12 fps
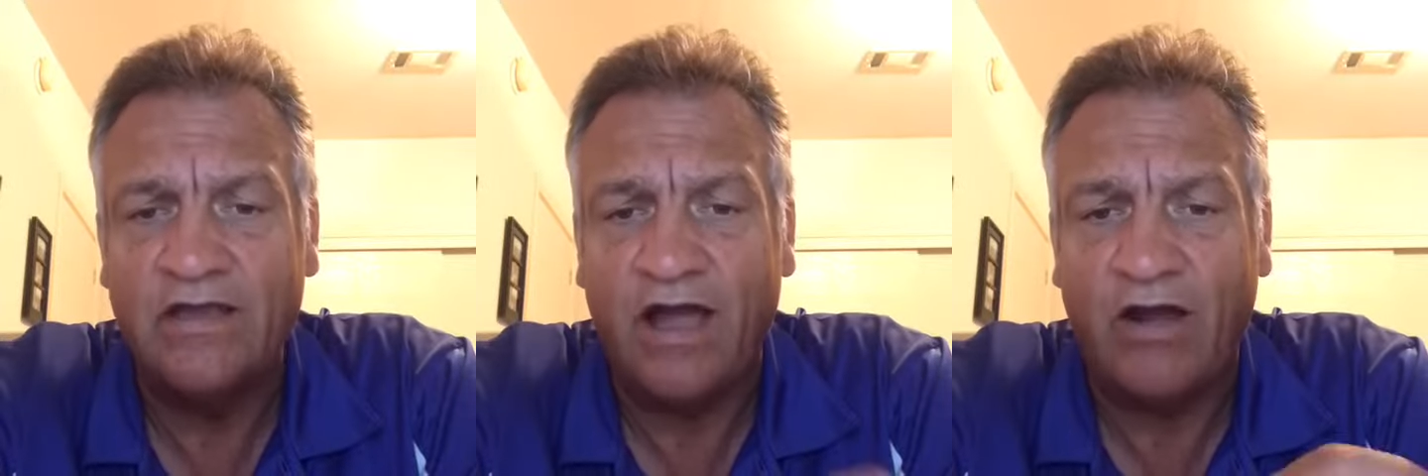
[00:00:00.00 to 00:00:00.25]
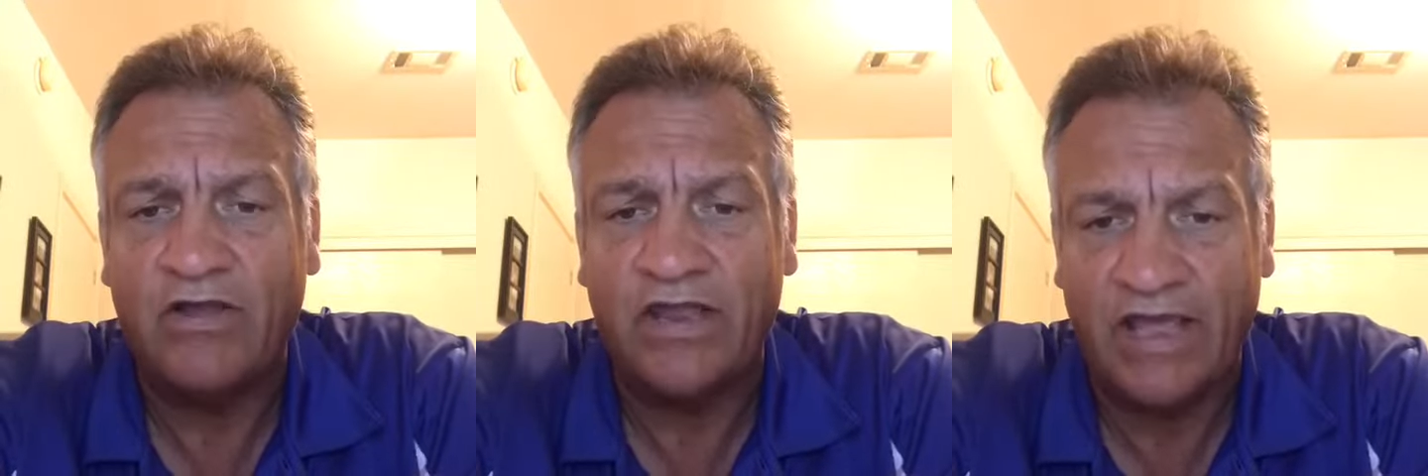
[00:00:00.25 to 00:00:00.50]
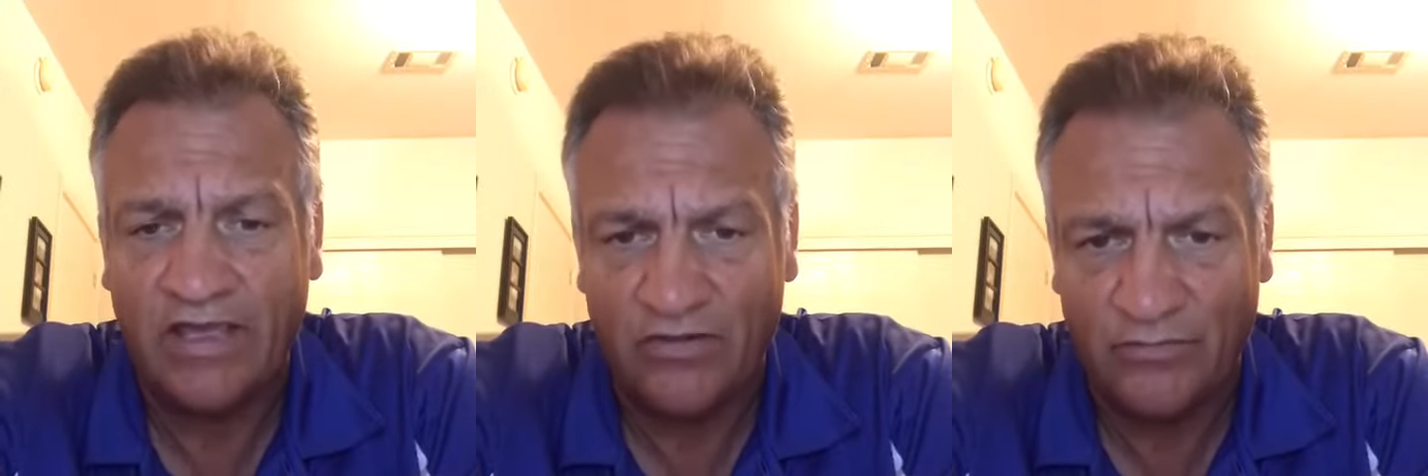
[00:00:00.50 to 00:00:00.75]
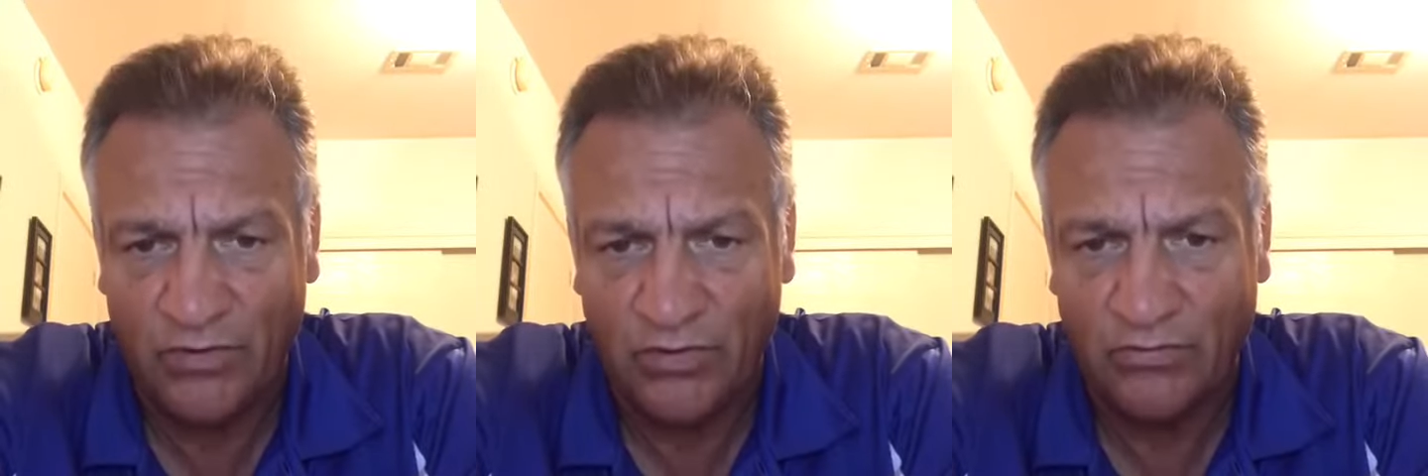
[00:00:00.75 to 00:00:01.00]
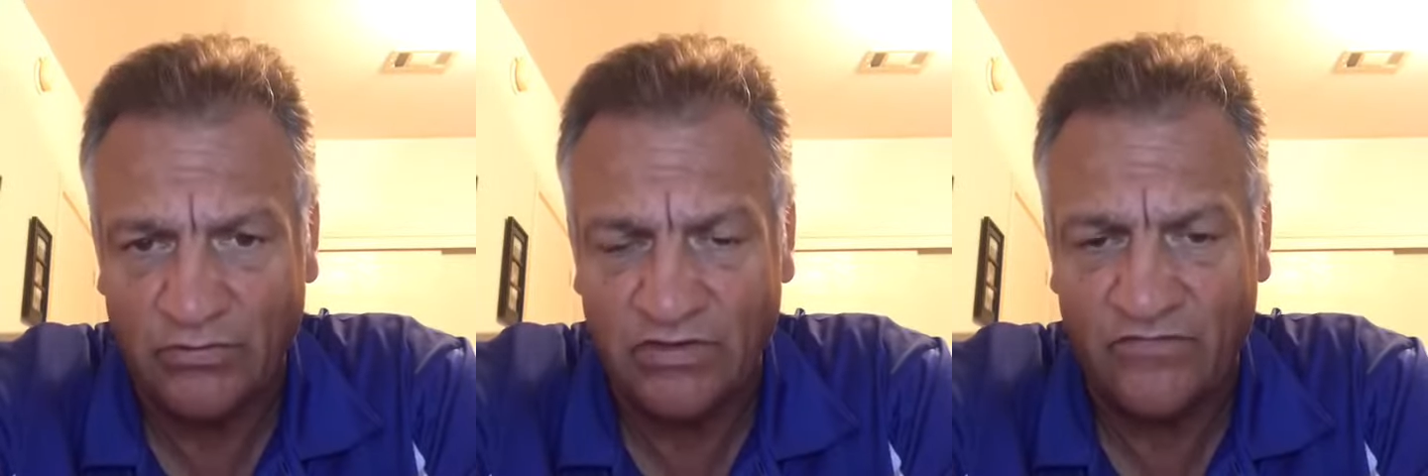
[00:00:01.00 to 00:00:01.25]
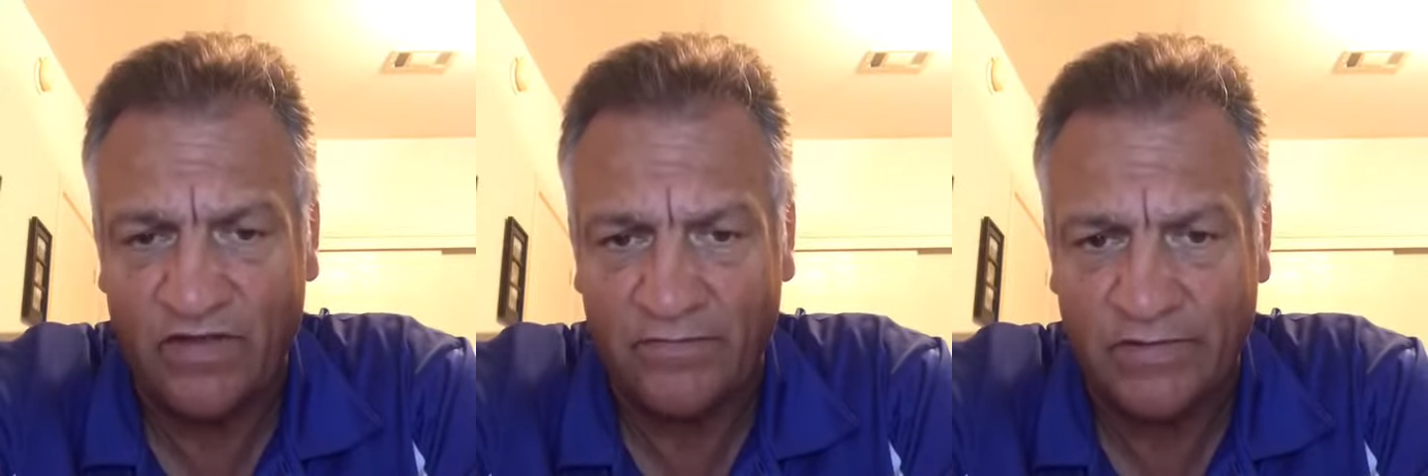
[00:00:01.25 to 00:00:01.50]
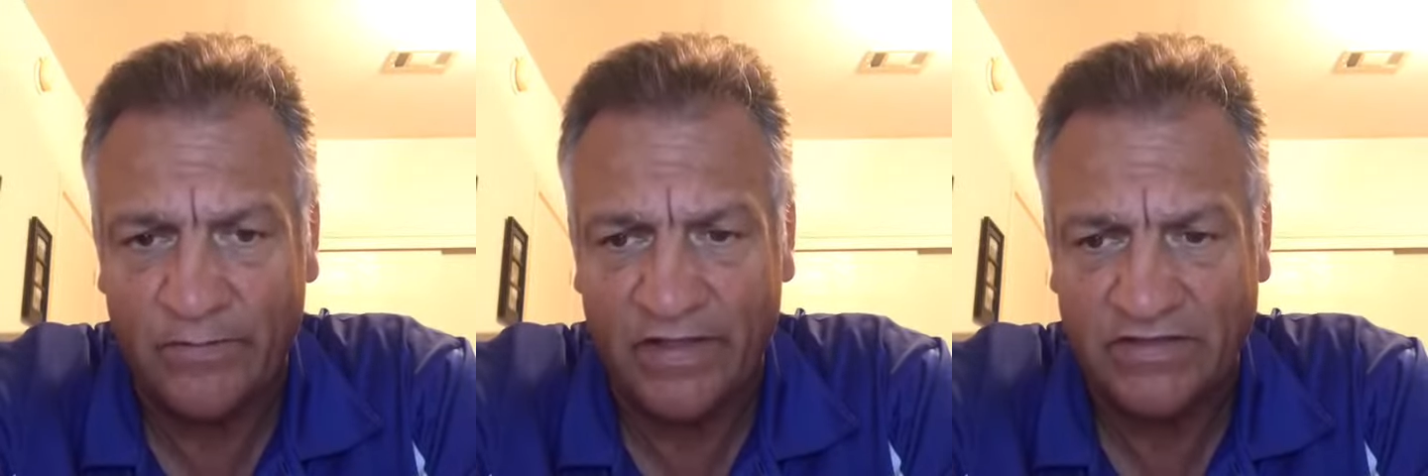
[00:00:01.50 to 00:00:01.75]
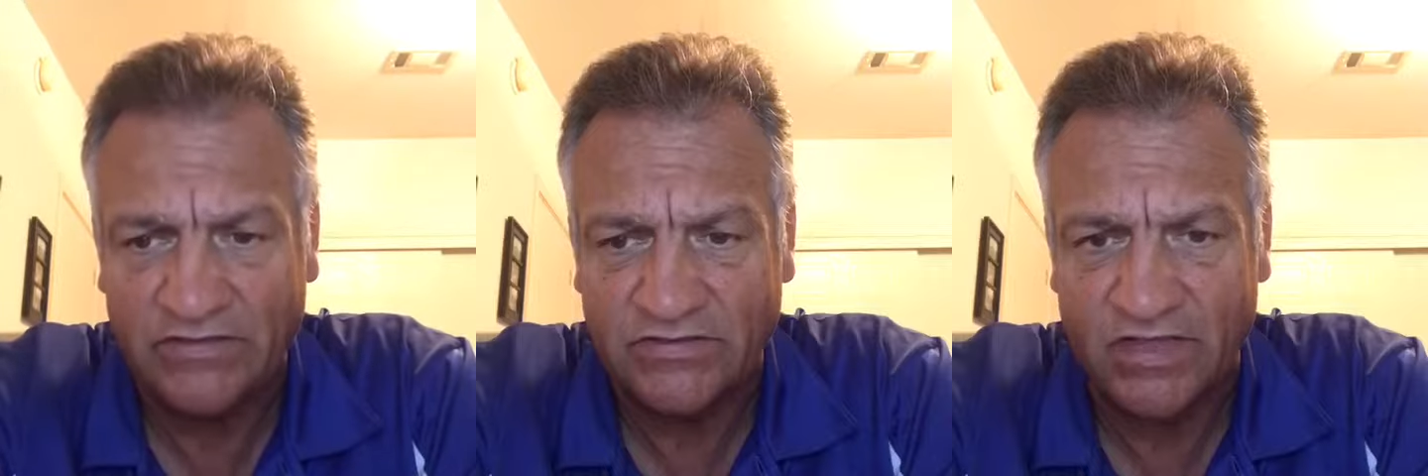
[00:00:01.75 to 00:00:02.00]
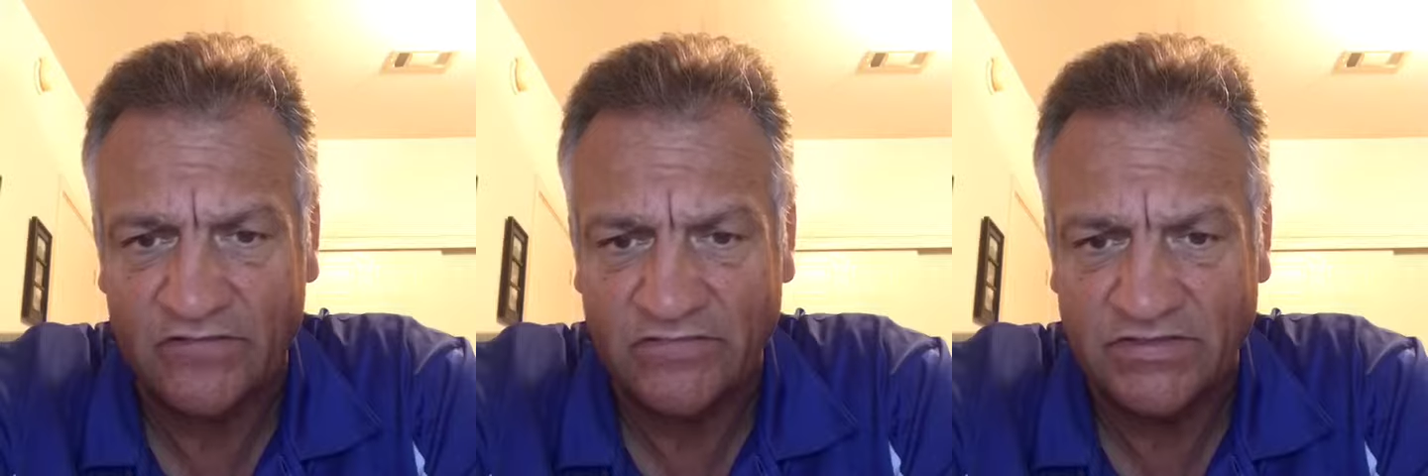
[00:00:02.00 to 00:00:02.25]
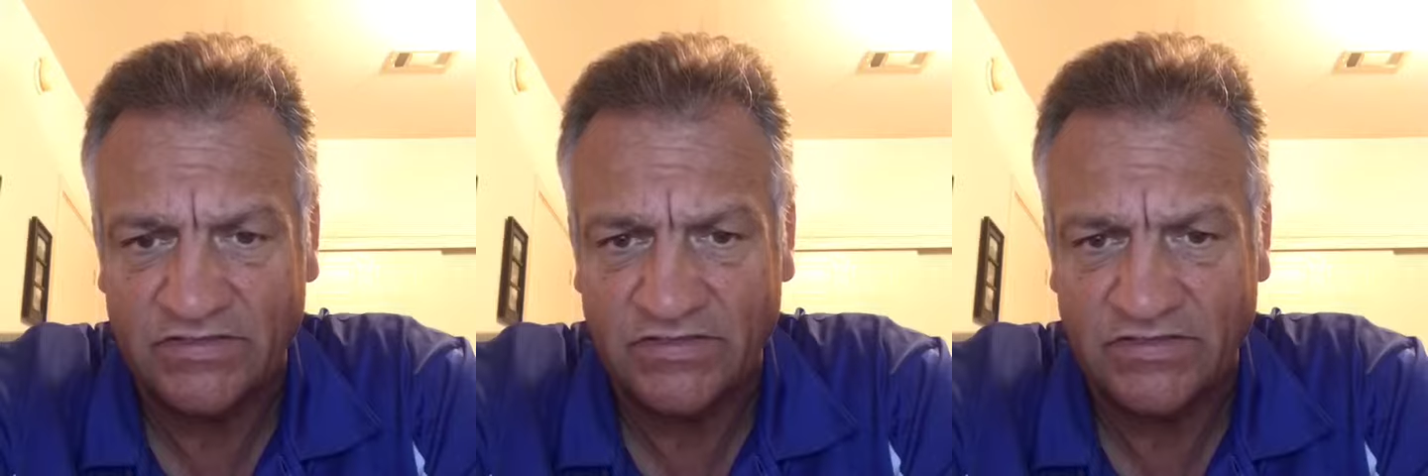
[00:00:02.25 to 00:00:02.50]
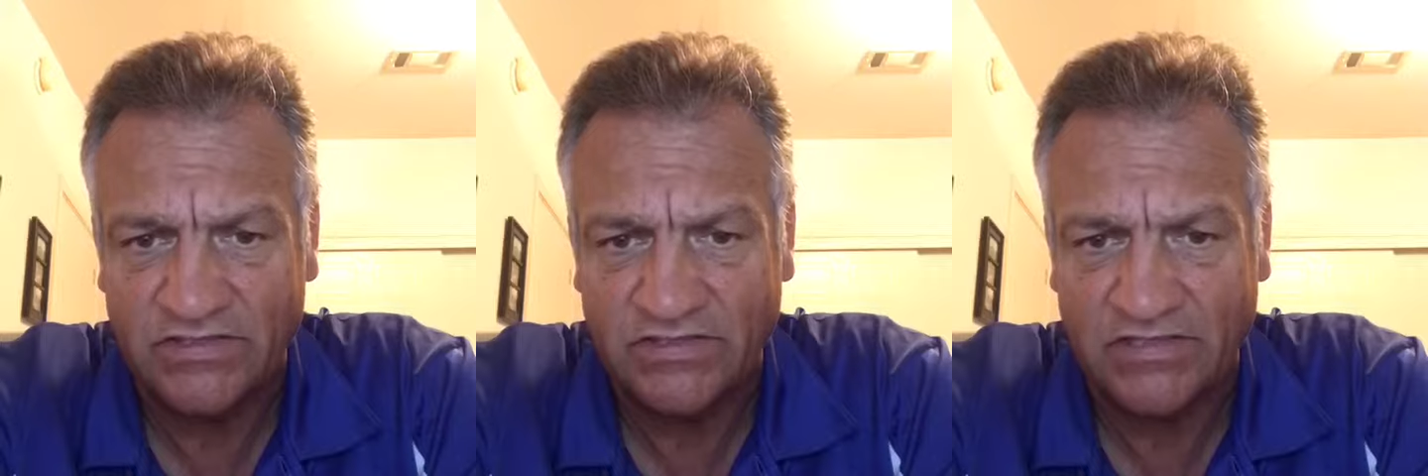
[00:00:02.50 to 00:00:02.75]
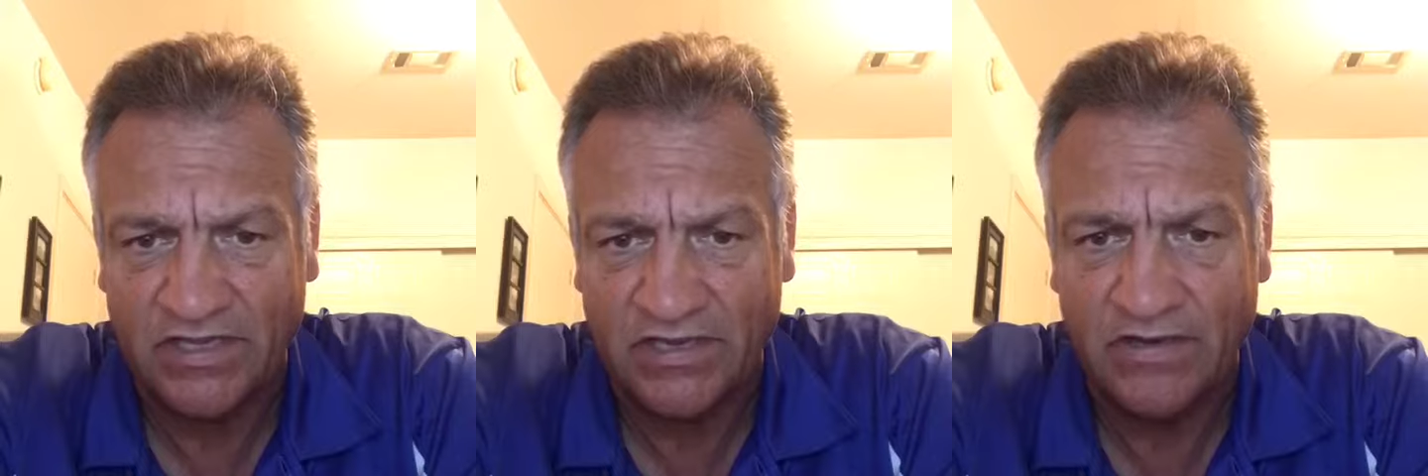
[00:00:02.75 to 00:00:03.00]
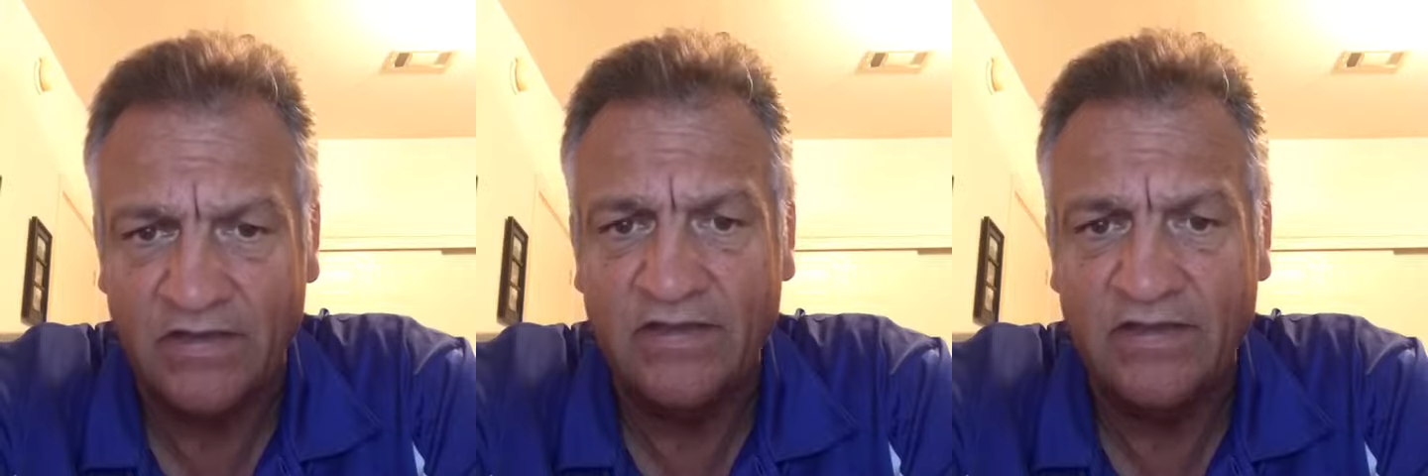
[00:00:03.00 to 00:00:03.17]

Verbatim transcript: How can I help you develop the mental toughness to succeed?